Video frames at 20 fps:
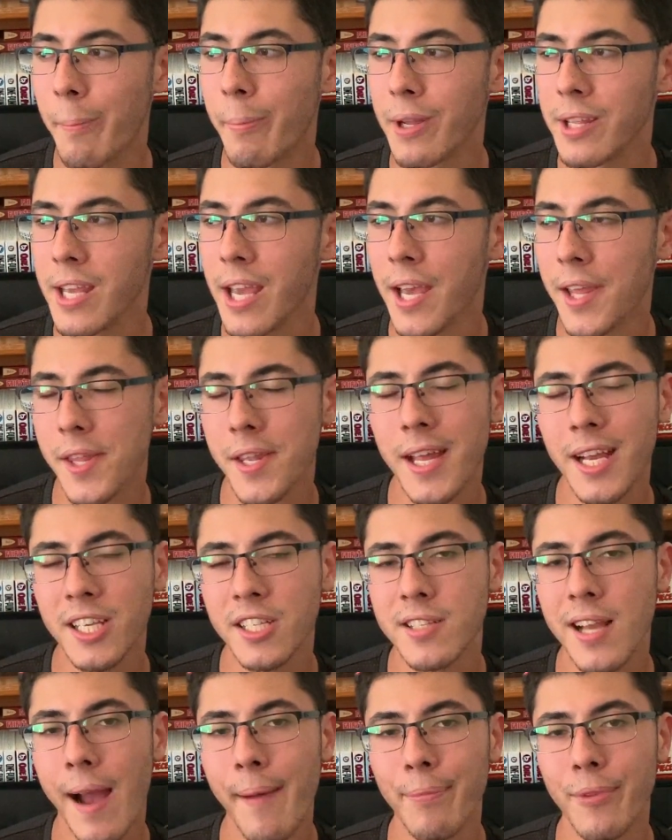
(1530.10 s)
yeah, the
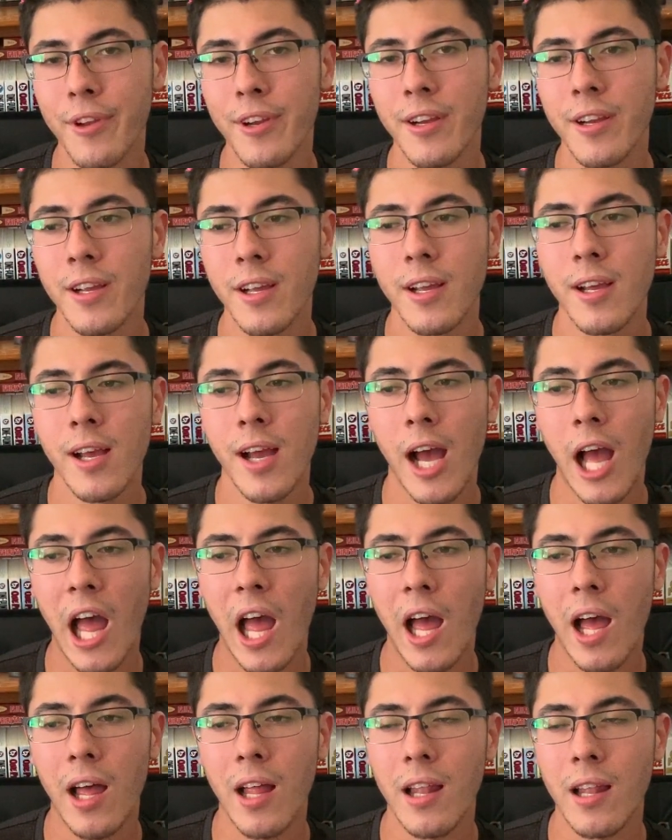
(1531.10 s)
next chapter,
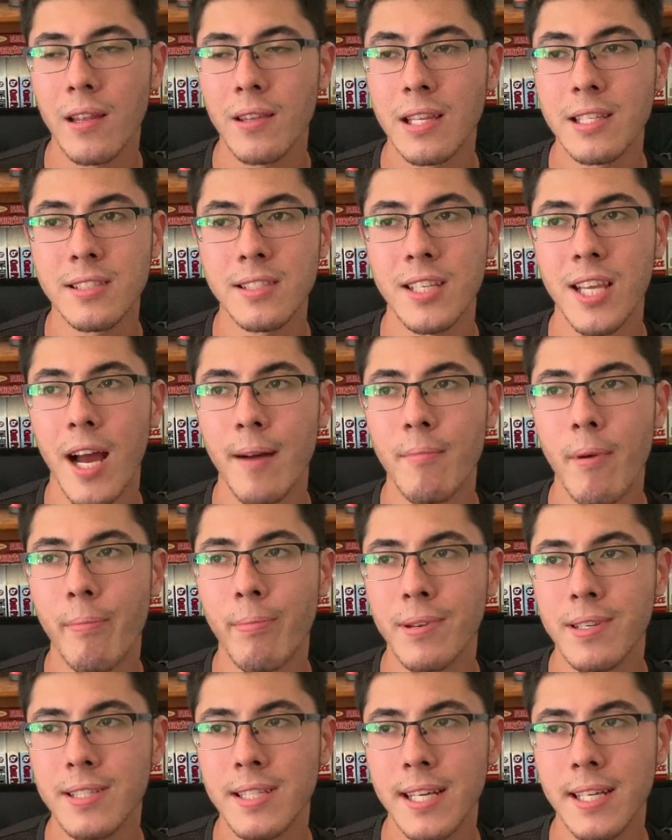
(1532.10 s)
let's see, I'm gonna
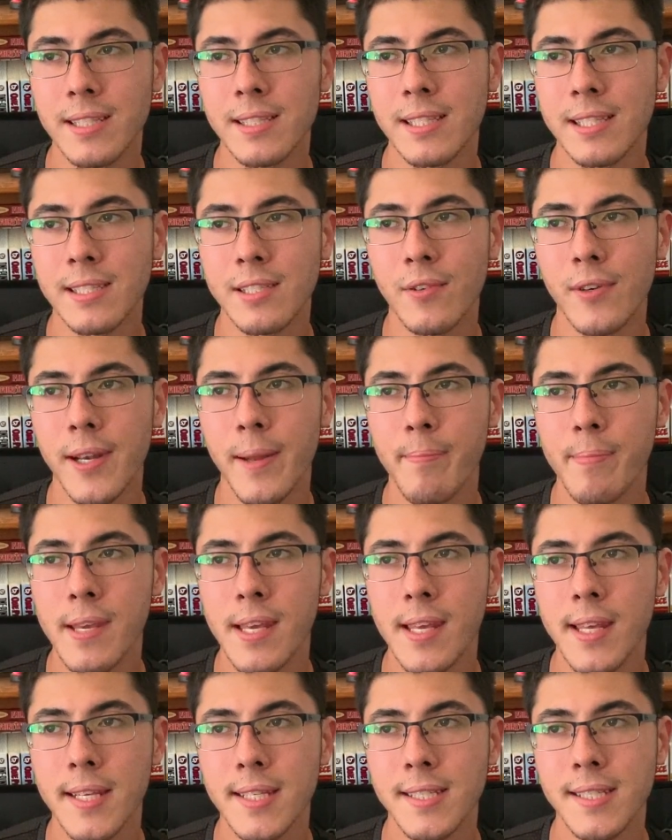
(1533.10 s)
predict it's going to
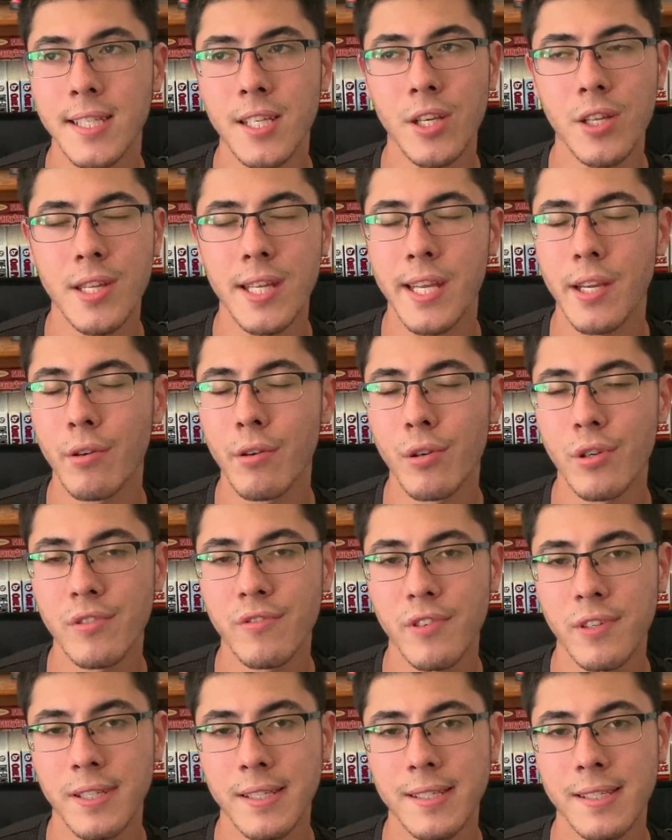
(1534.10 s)
be still the heroes
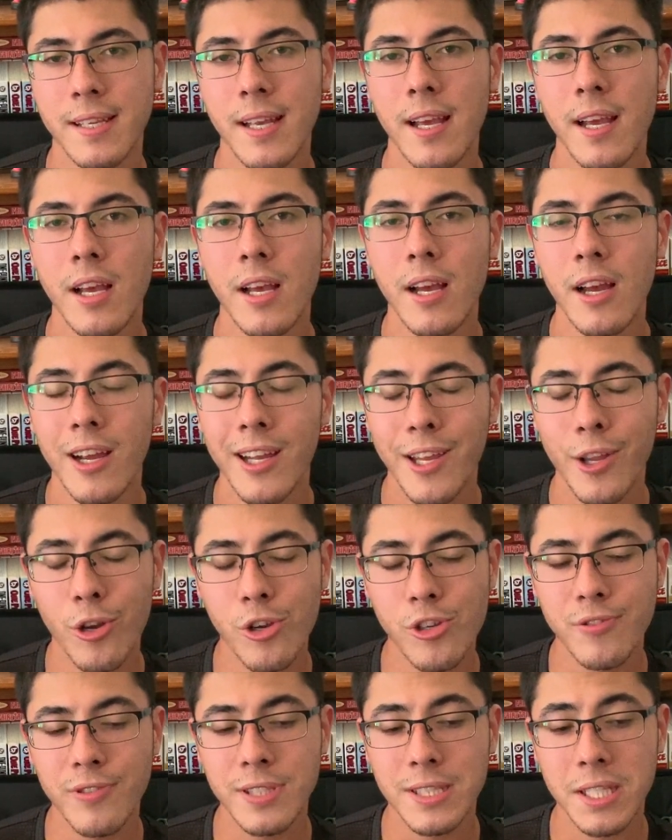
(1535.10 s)
versus
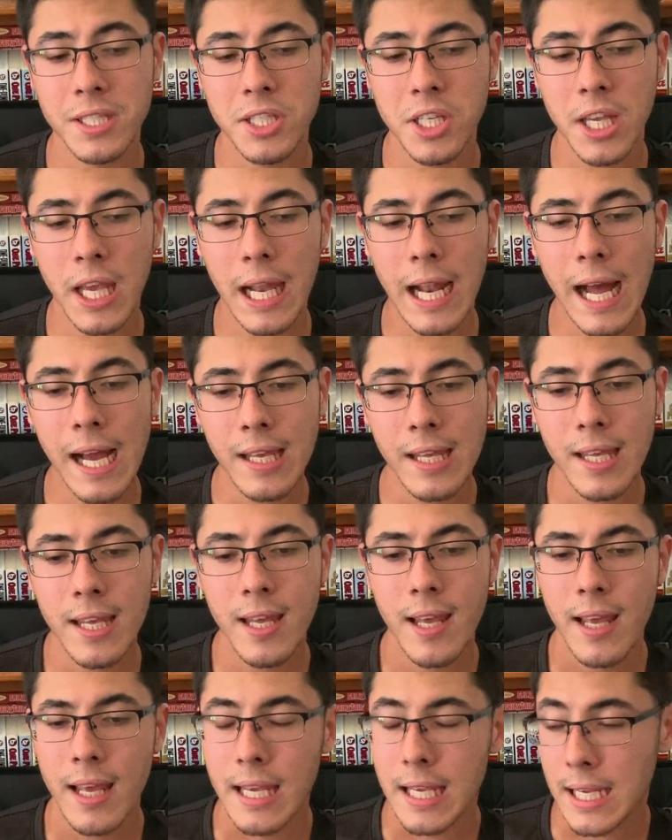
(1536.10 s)
Shigaraki,
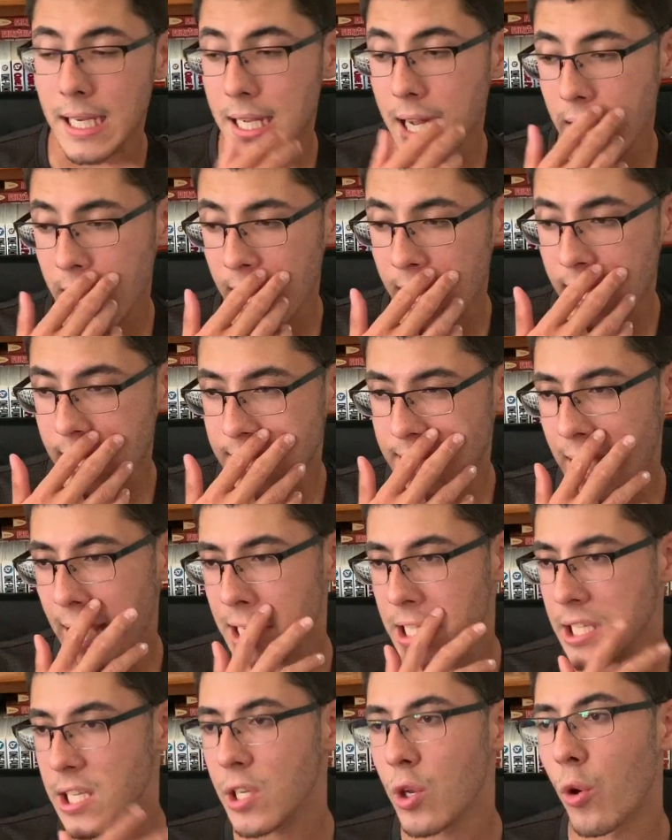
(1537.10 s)
and I think it's
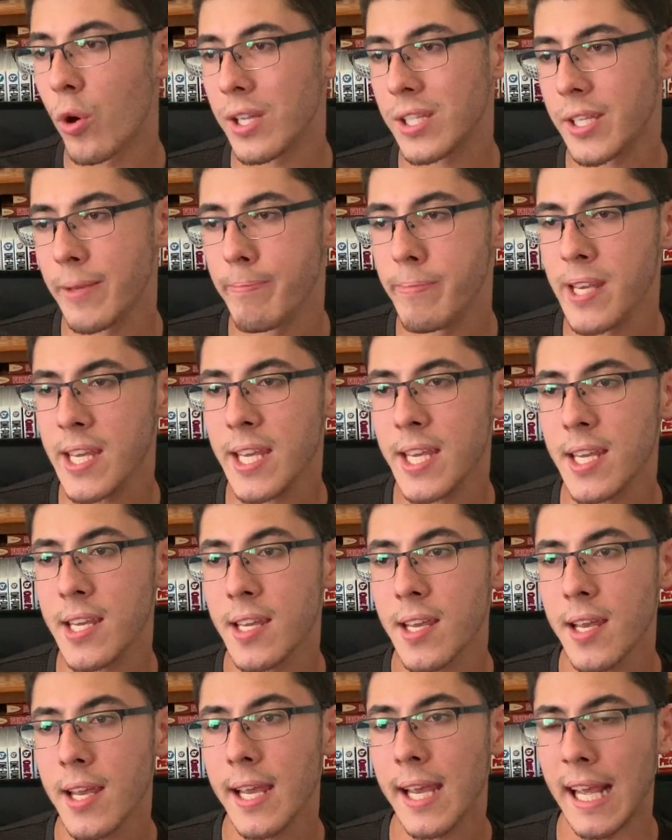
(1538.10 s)
actually going to be,
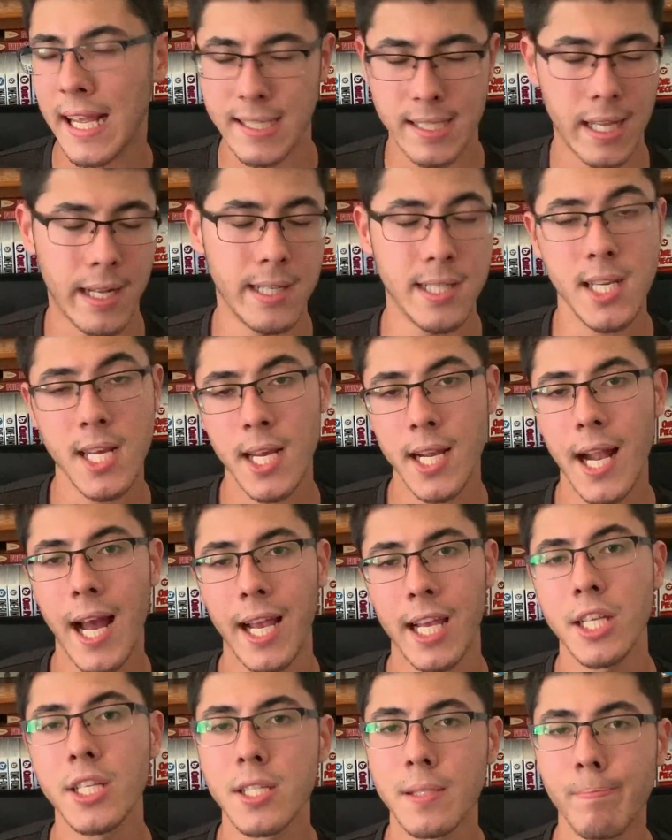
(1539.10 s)
instead of
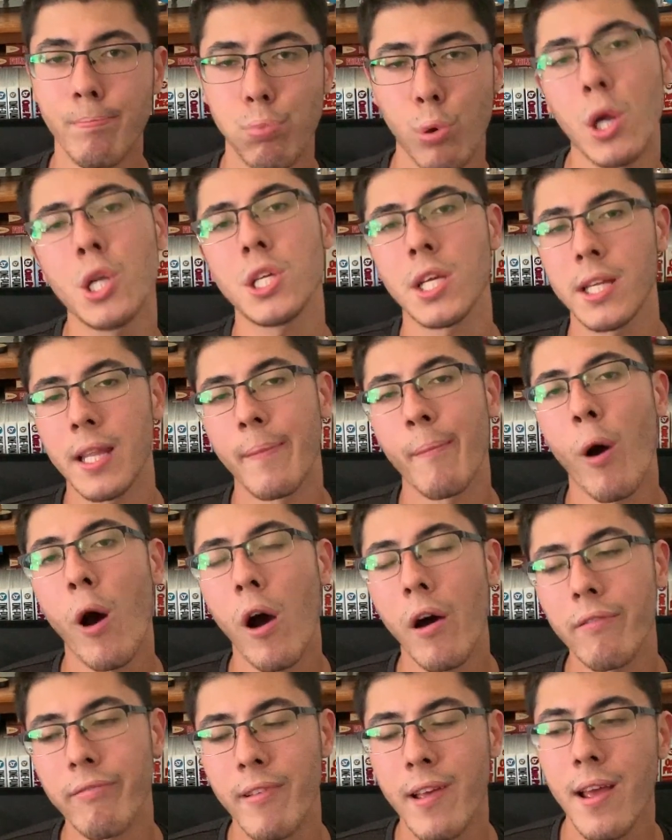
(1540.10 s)
Shigaraki just brushing them
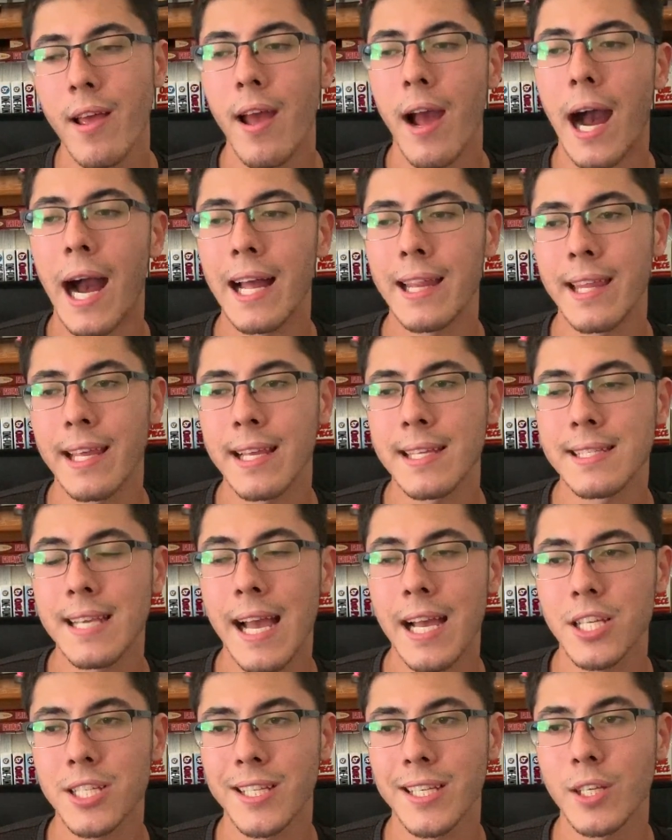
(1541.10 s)
off, I think it's
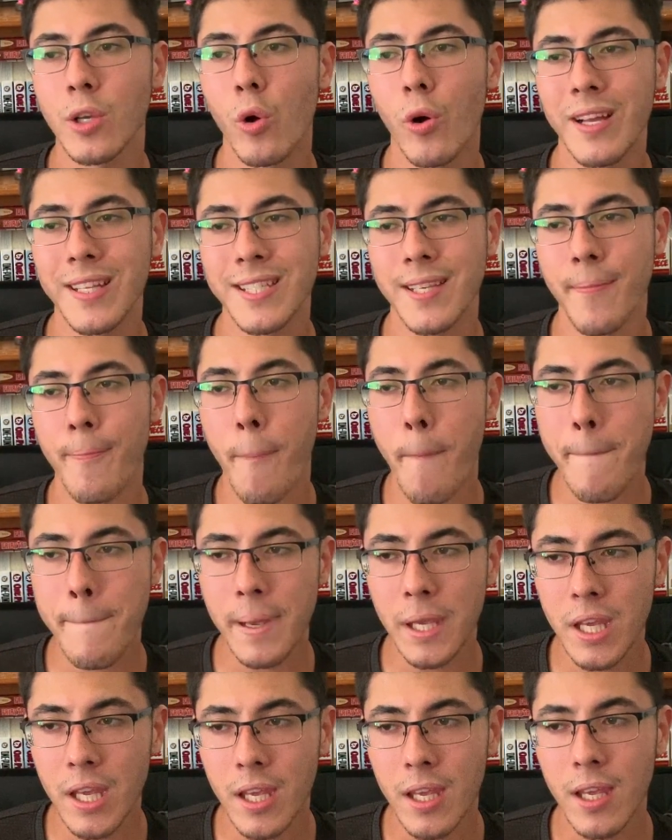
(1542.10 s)
actually going to
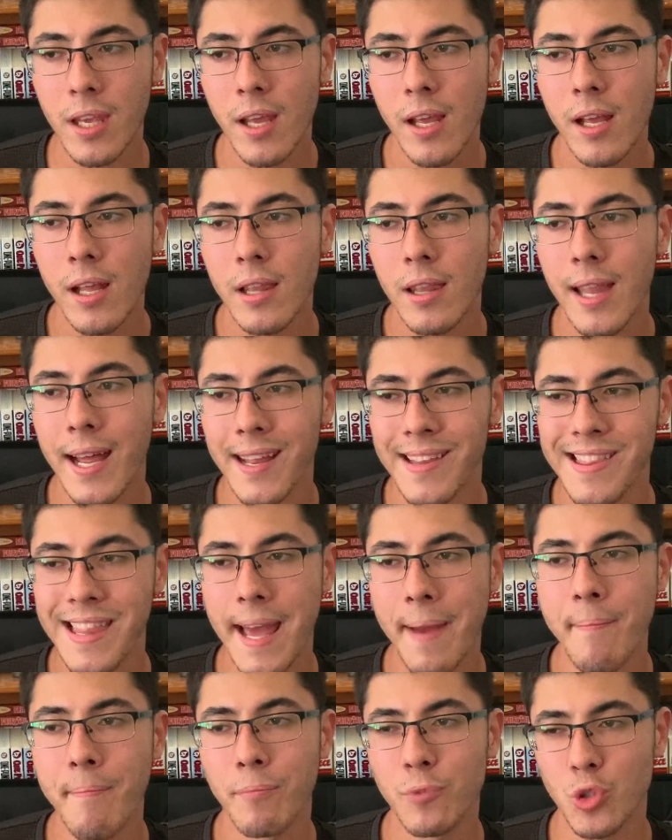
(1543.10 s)
be like
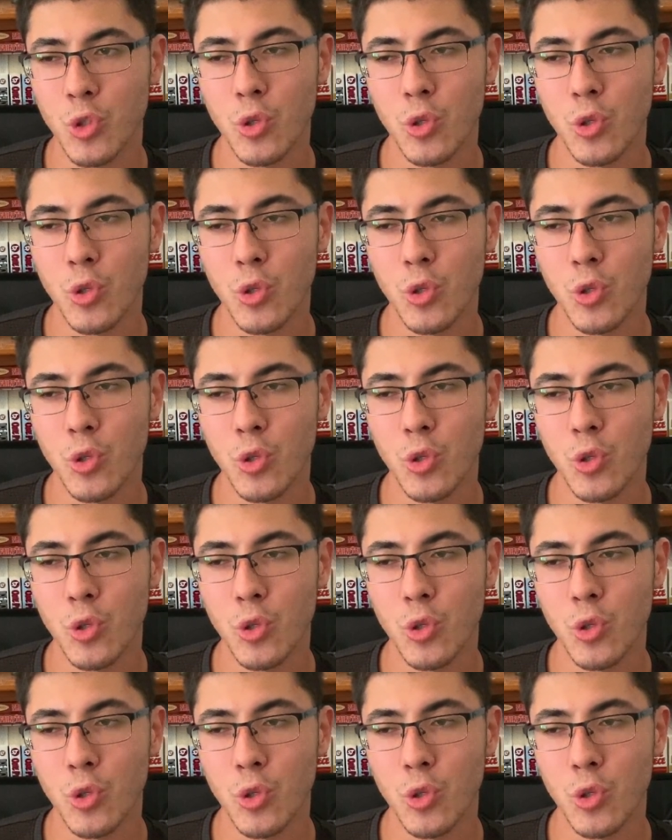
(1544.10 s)
them